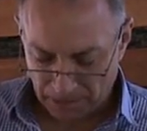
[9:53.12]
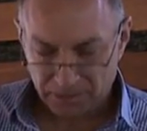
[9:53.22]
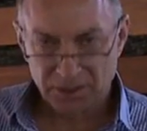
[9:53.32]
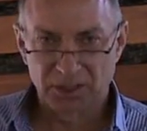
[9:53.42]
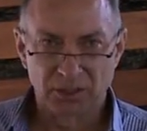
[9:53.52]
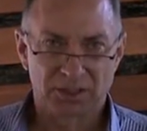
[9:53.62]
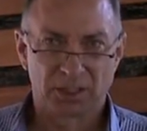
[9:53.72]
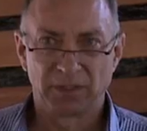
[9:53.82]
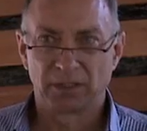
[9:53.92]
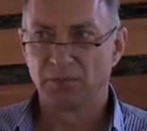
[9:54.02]
This is not
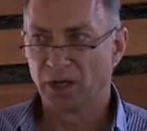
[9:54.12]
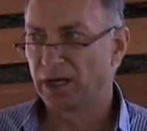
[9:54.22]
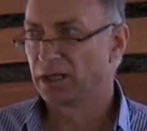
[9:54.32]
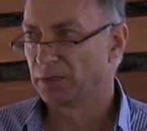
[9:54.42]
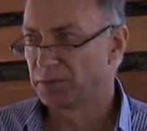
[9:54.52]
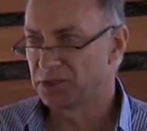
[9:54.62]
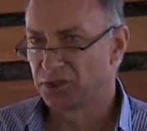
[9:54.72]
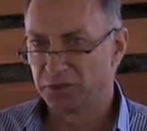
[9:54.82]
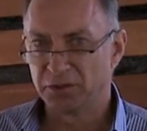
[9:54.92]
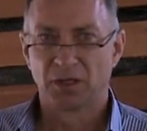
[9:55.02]
something that mining companies
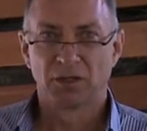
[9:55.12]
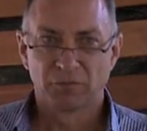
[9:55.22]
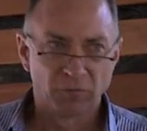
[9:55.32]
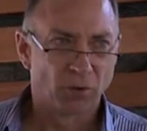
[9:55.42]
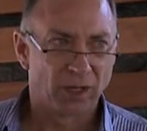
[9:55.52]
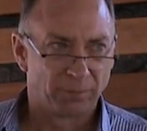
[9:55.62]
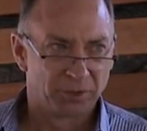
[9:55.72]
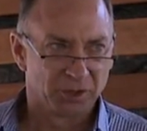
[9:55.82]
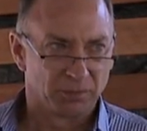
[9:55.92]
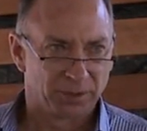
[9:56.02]
do for
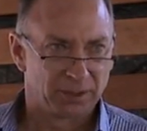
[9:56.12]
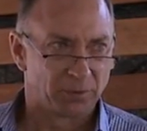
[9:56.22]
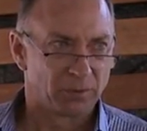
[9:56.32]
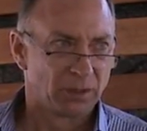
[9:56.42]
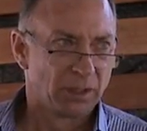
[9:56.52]
Aboriginal people,